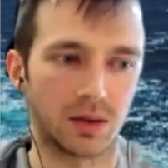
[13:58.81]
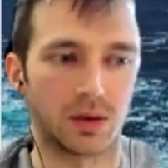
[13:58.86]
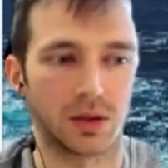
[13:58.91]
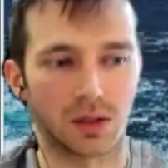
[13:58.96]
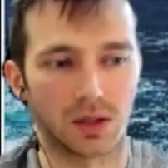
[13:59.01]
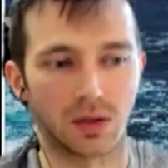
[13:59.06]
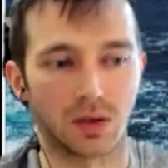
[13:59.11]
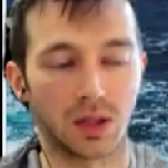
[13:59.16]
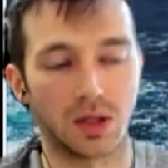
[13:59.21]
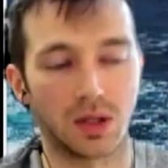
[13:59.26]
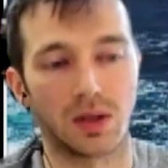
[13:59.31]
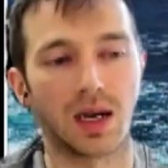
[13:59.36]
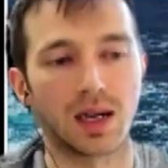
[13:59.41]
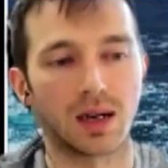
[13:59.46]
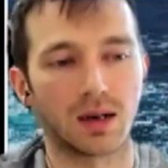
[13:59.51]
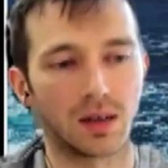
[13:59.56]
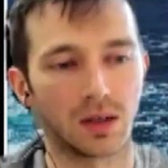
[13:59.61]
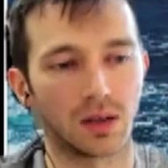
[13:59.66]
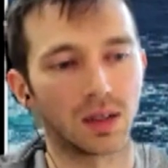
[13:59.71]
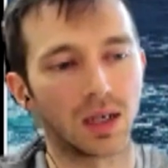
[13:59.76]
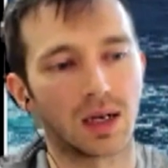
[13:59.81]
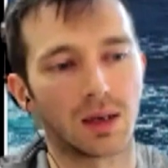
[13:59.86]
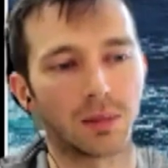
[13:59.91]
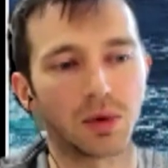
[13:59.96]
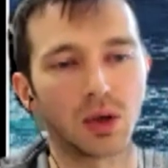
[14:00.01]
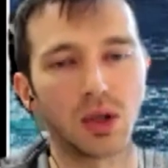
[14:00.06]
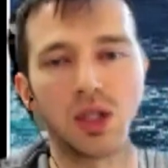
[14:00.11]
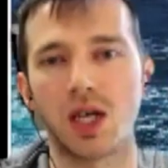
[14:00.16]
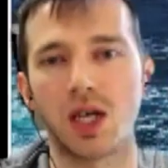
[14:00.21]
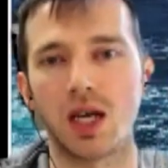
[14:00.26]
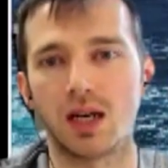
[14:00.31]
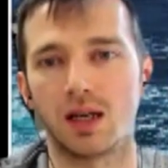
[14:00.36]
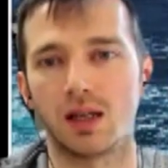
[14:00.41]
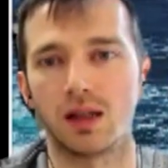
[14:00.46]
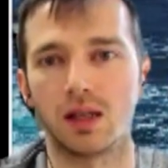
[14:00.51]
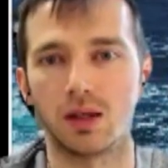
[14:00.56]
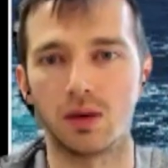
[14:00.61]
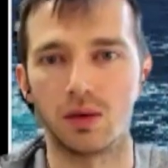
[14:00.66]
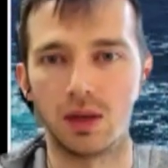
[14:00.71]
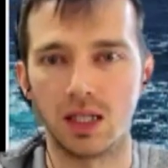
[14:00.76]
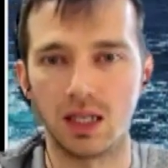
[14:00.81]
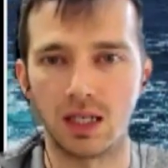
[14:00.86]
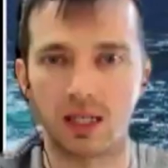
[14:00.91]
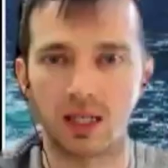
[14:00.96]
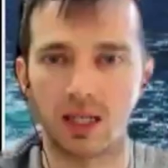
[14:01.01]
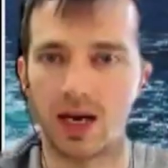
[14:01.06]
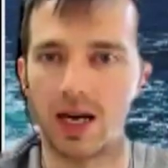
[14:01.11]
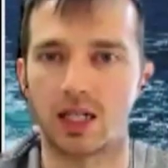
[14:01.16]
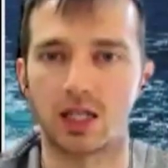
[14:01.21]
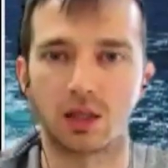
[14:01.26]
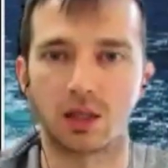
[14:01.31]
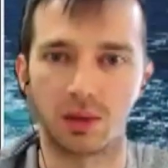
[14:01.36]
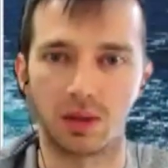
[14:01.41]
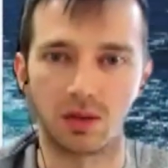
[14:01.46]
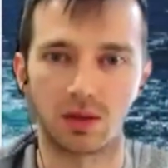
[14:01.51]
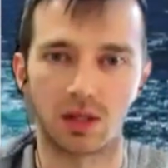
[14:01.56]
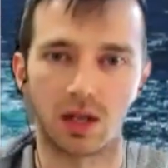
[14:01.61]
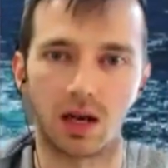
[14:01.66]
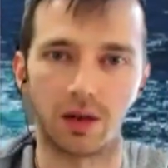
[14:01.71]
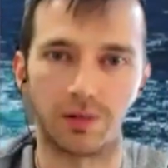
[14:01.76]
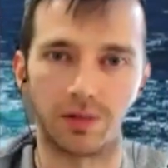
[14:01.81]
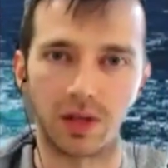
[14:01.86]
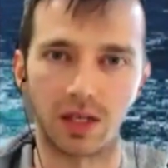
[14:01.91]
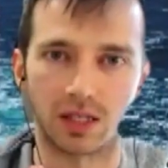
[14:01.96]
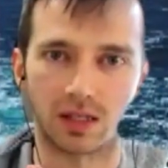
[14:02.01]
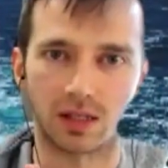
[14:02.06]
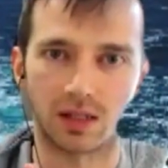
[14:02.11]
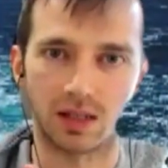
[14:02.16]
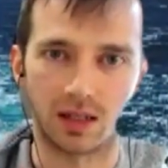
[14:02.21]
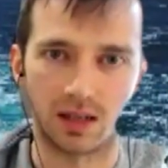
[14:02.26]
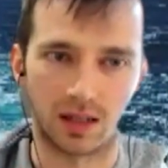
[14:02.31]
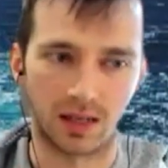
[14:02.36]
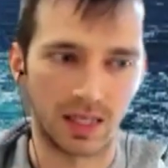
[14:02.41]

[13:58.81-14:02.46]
or sorry, you're not appreciating the unique attributes of this